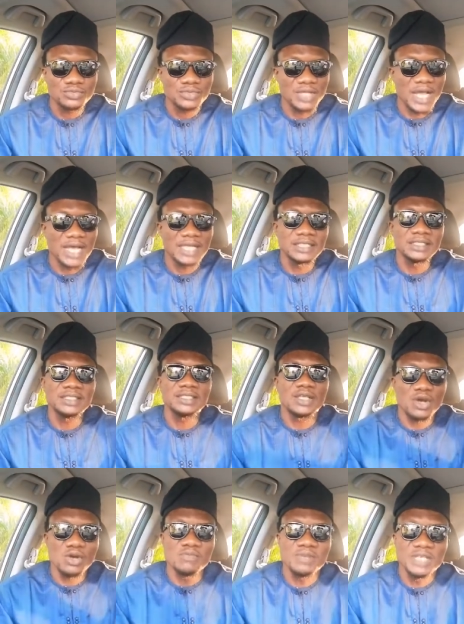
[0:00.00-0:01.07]
and
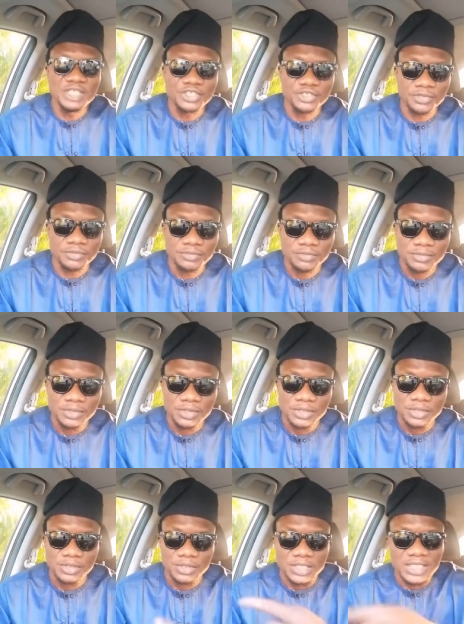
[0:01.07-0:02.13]
completion,
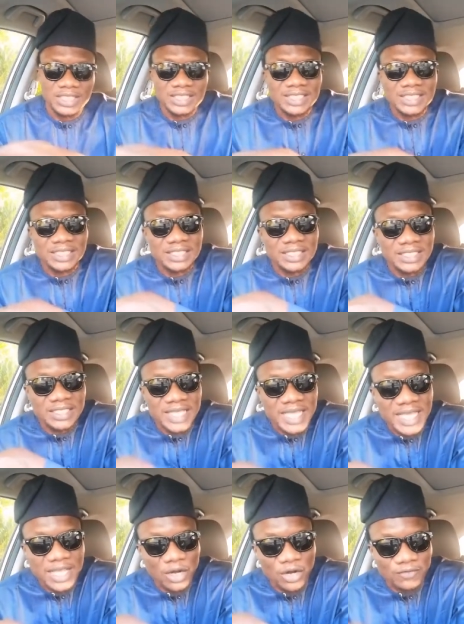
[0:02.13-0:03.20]
it is the
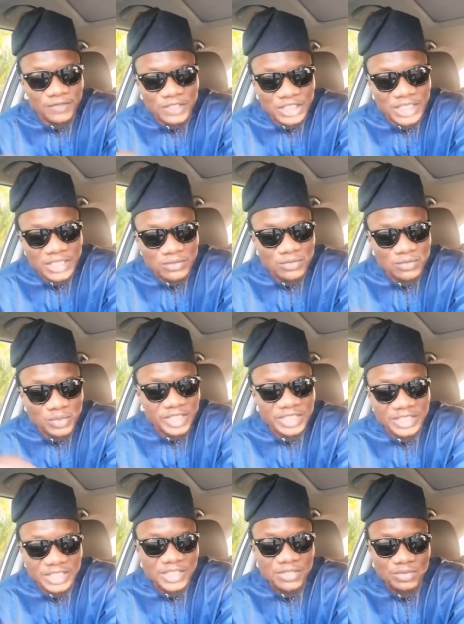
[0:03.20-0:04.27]
day of Ishegun, which
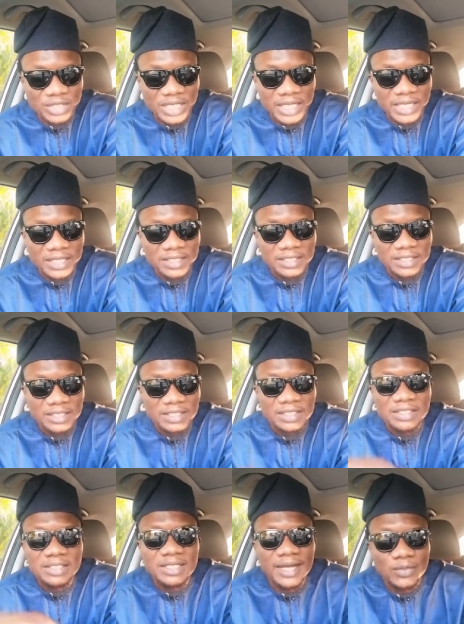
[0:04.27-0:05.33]
is Tuesday,
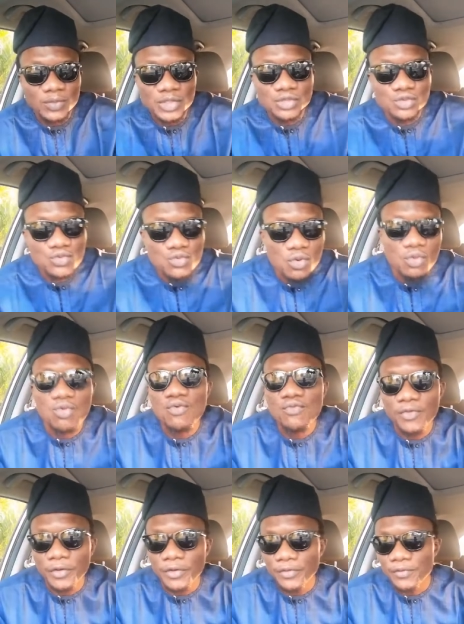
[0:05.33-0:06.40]
that we do Ogun
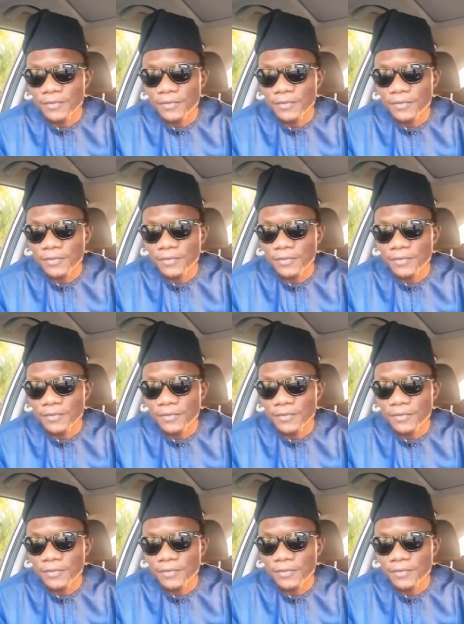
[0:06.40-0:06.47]
for you.